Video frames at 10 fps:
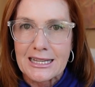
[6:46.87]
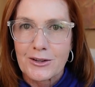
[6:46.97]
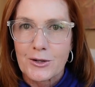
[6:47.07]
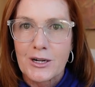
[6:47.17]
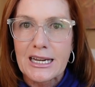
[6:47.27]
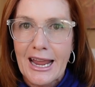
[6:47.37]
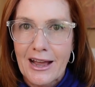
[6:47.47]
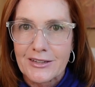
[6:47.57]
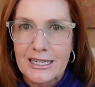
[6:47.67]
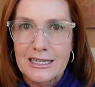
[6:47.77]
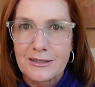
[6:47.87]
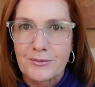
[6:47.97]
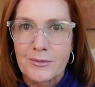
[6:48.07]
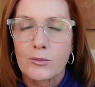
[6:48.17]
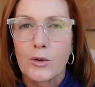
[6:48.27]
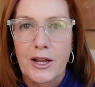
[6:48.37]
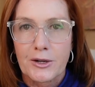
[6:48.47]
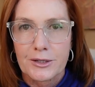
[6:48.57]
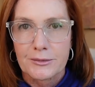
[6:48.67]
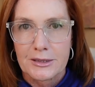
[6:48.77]
the uterine cavity while
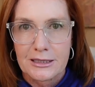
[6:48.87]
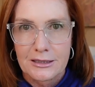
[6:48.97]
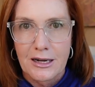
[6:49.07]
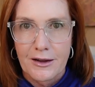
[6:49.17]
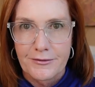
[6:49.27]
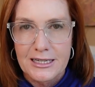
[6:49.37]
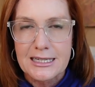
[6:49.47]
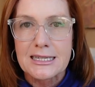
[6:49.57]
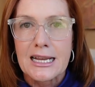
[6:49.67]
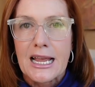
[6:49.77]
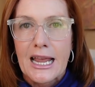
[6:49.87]
you're in the office,